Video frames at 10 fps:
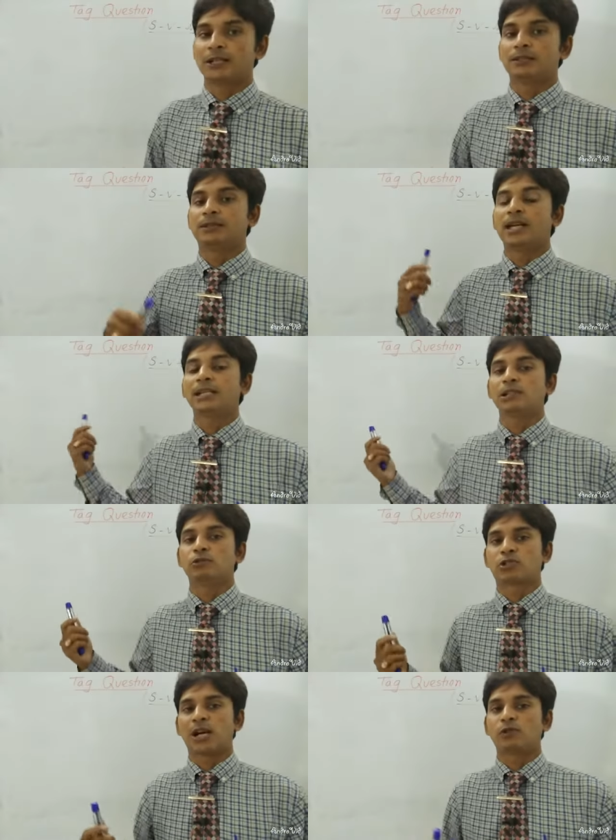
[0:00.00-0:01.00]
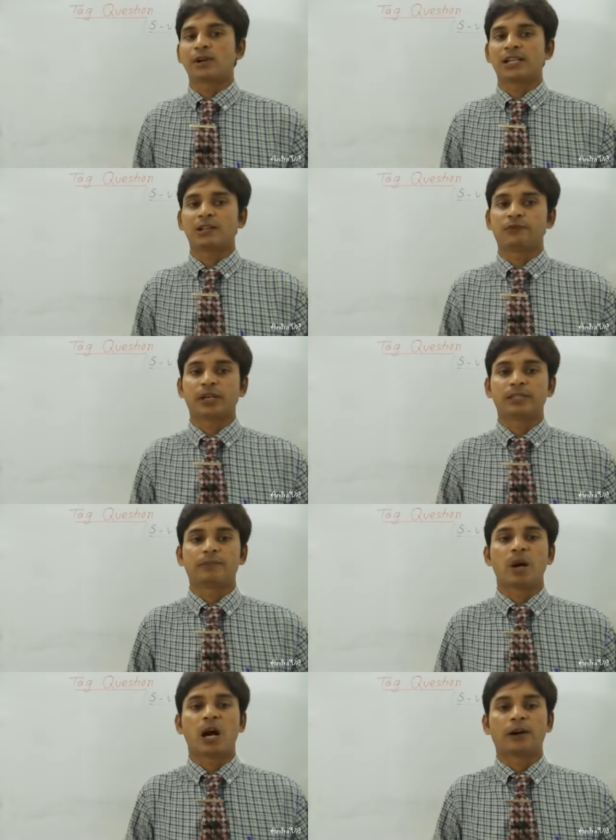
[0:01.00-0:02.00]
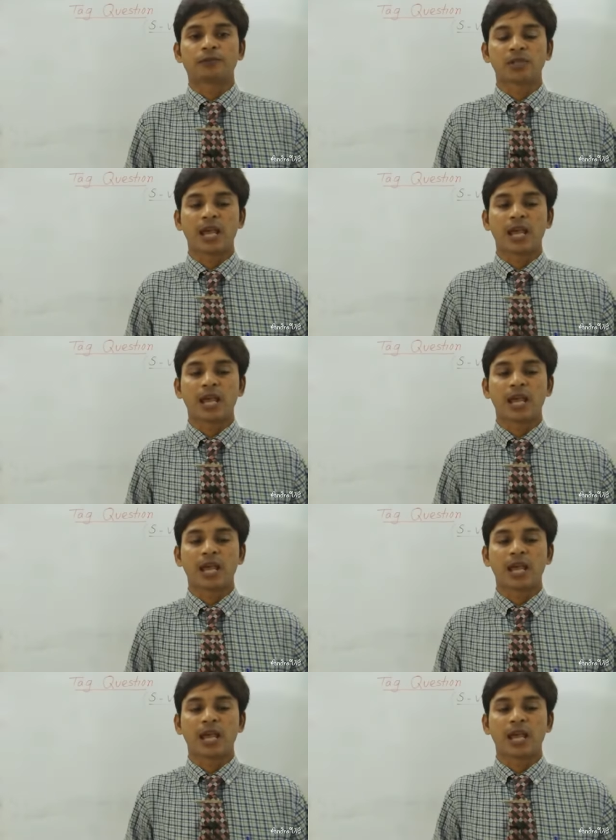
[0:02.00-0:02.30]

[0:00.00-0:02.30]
Then you try to identify the verb.